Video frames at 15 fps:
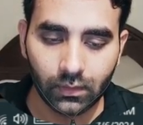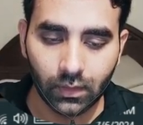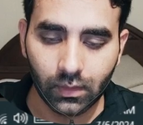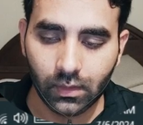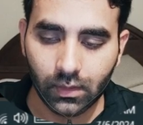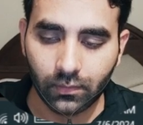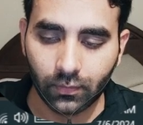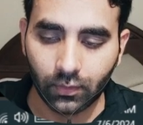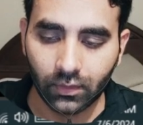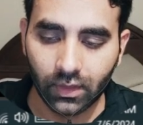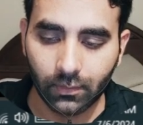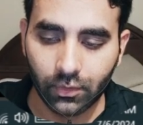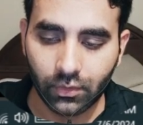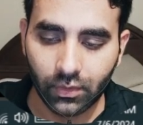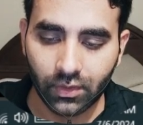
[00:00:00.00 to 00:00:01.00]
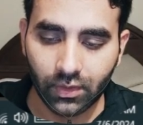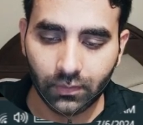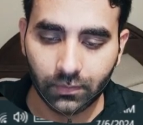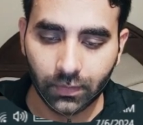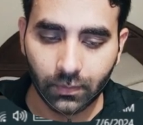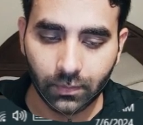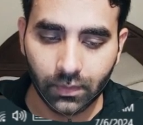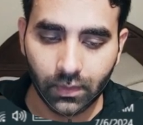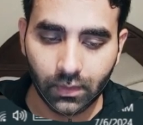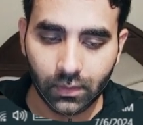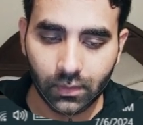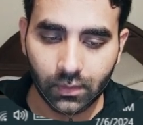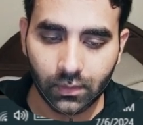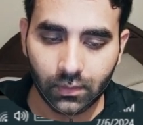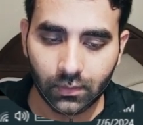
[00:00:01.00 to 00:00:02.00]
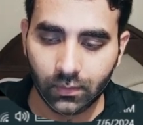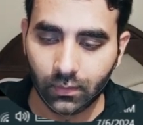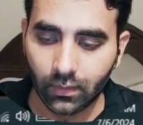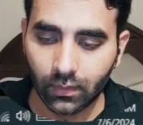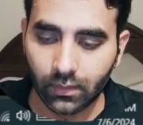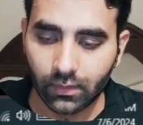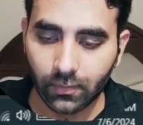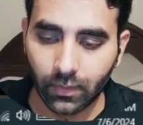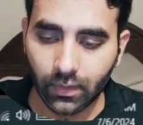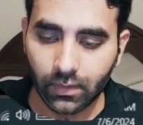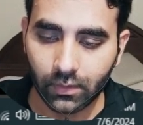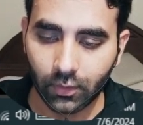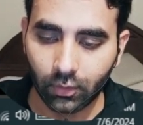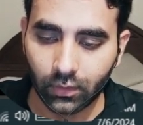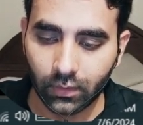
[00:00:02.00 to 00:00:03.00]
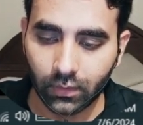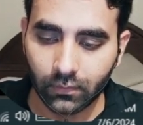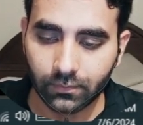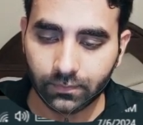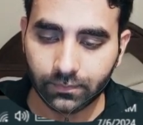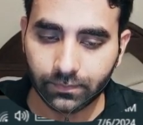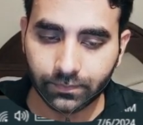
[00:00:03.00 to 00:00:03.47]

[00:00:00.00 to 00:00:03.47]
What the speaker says: configure. Let me show you how.